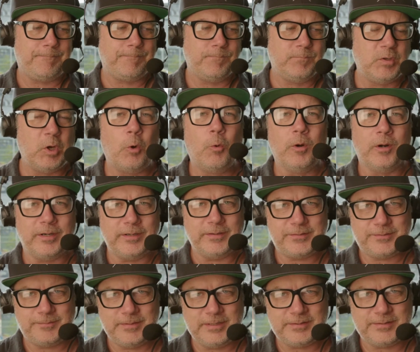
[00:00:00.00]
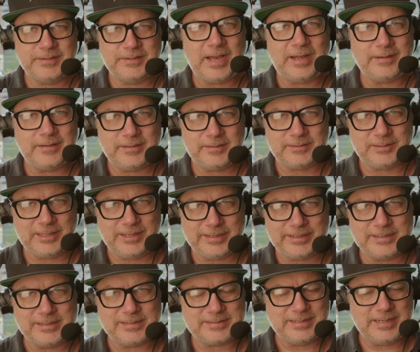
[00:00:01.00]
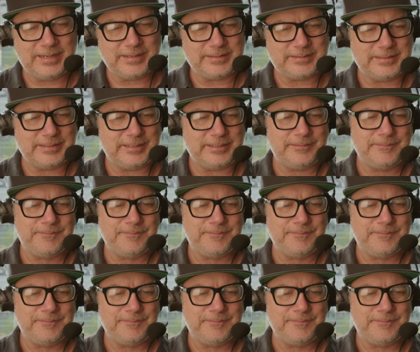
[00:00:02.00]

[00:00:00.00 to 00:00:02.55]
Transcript: no worries. It's not his leg and it's not his knee.